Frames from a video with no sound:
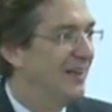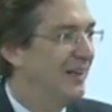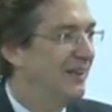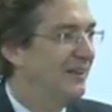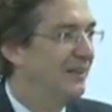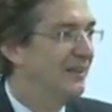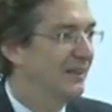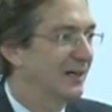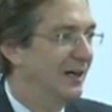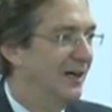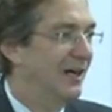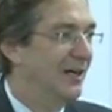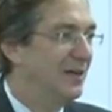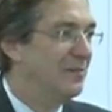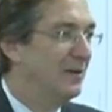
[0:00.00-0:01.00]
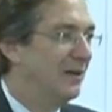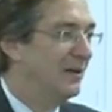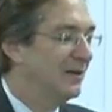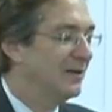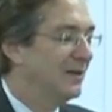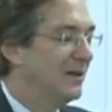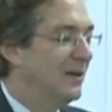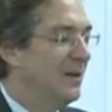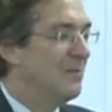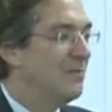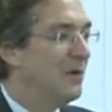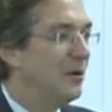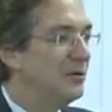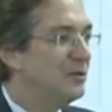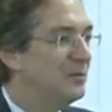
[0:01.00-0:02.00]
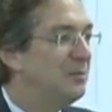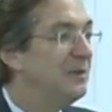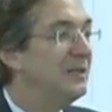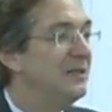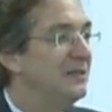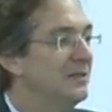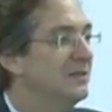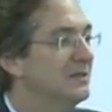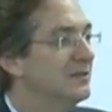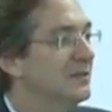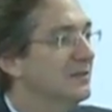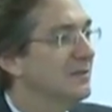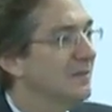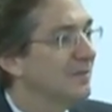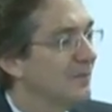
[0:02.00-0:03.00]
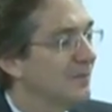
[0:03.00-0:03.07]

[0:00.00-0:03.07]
and the economy. Most bees,